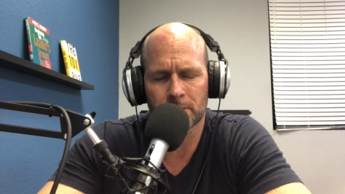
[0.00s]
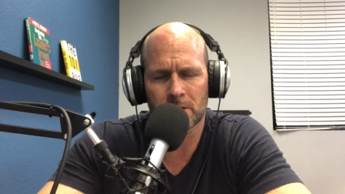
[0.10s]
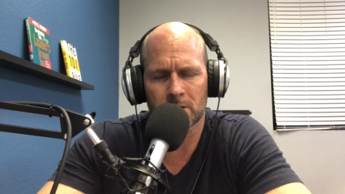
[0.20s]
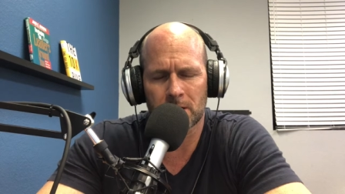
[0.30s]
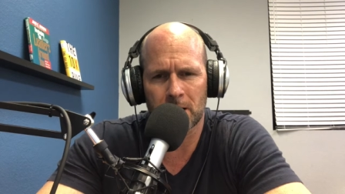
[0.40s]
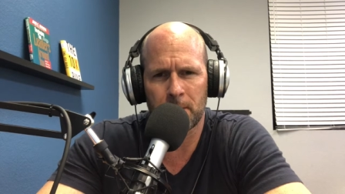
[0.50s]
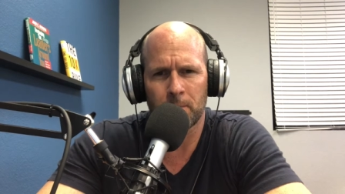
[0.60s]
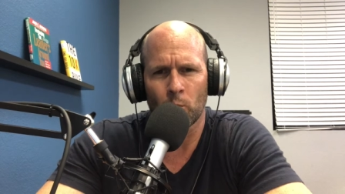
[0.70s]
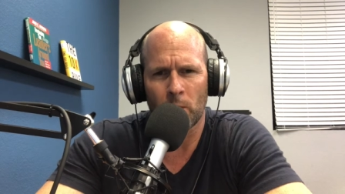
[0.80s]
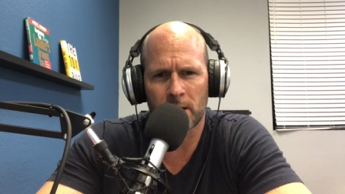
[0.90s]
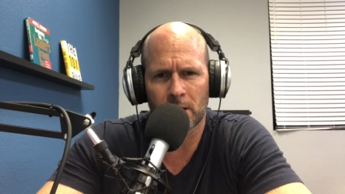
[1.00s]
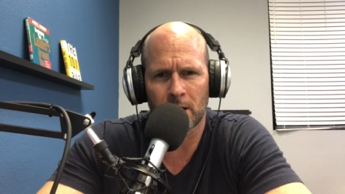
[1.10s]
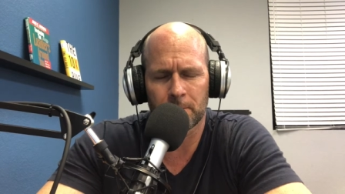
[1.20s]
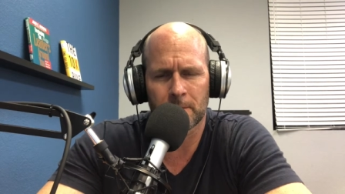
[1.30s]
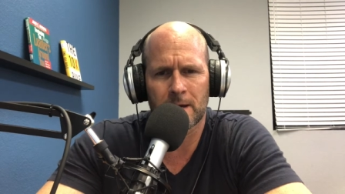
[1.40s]
Because a lot of people wake
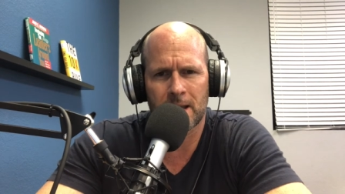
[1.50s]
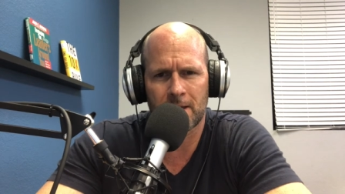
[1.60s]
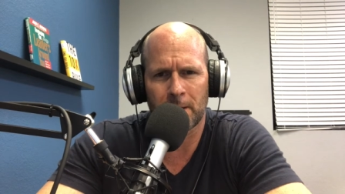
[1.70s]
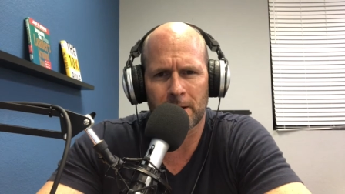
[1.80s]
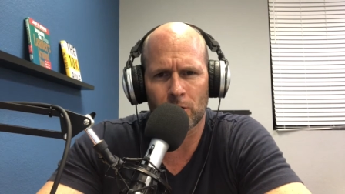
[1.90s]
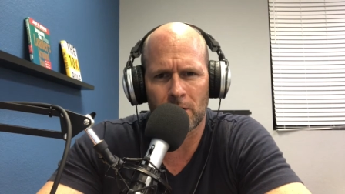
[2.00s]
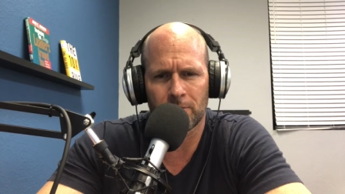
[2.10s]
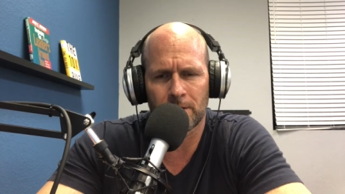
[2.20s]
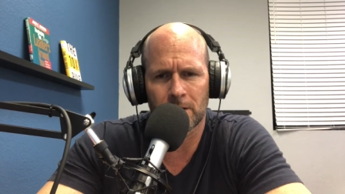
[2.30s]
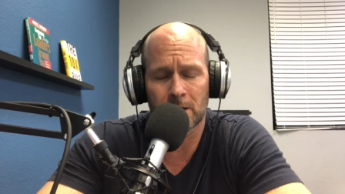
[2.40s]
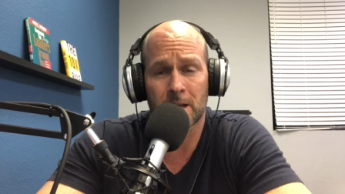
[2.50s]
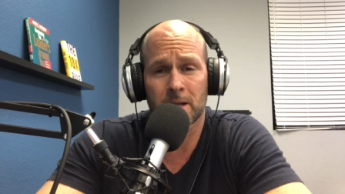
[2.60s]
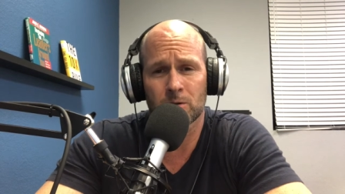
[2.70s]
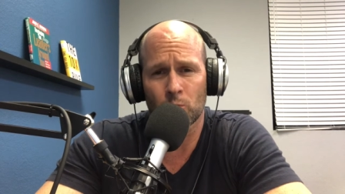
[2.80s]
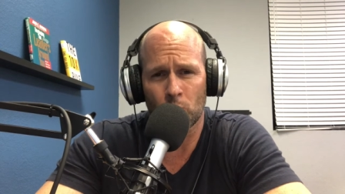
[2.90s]
up, got to have my coffee, got to
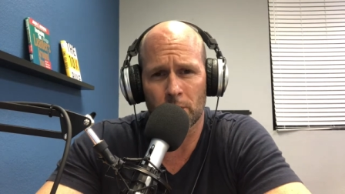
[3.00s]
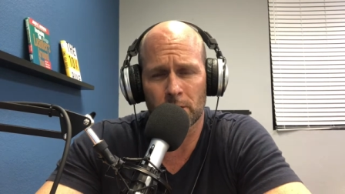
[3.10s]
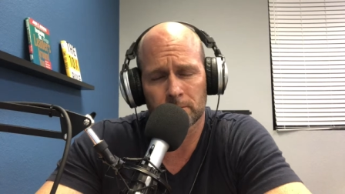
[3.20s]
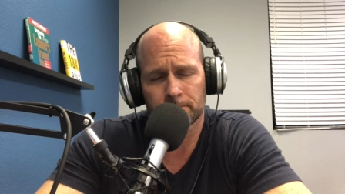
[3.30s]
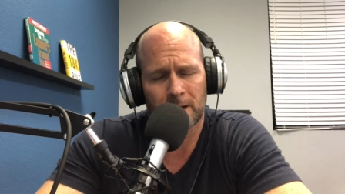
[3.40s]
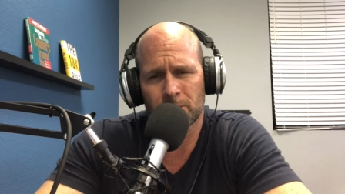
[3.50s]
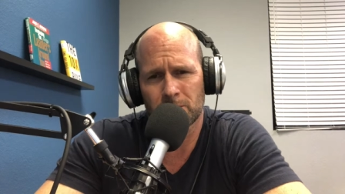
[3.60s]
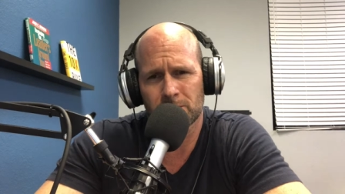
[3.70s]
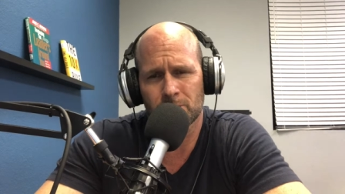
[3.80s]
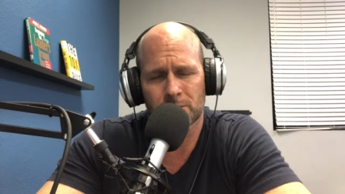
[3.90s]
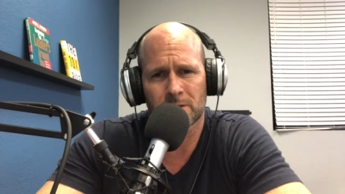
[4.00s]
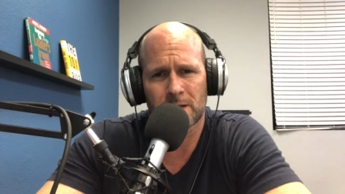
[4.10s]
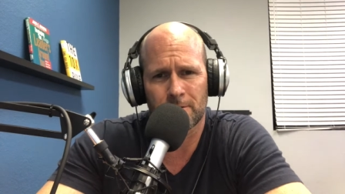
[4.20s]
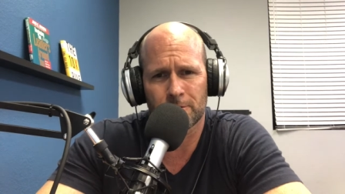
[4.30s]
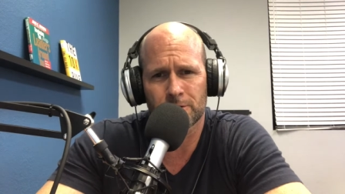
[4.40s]
get to work. I'm just using
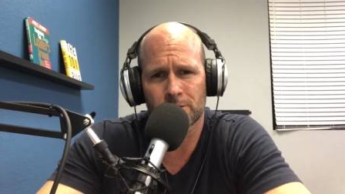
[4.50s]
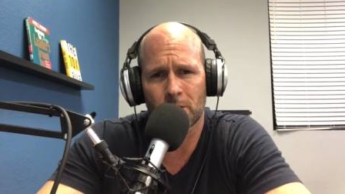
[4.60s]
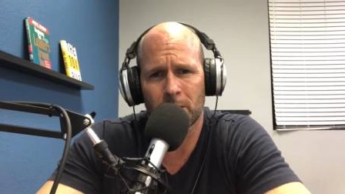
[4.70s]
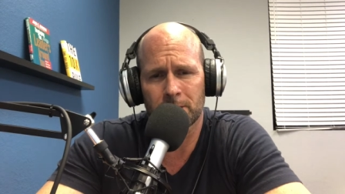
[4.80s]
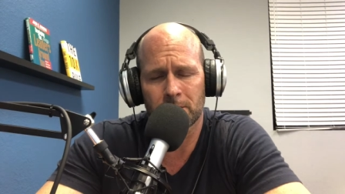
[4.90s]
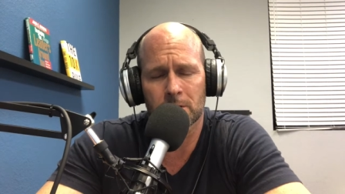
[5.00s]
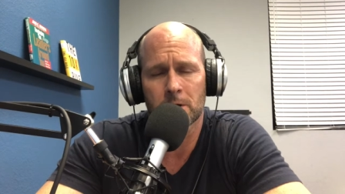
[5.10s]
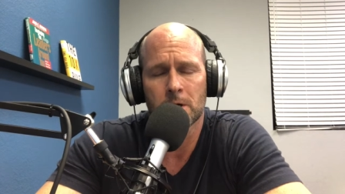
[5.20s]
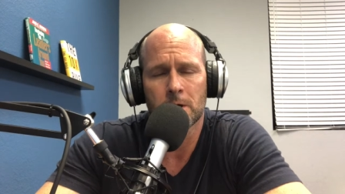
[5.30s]
the average Joe out there.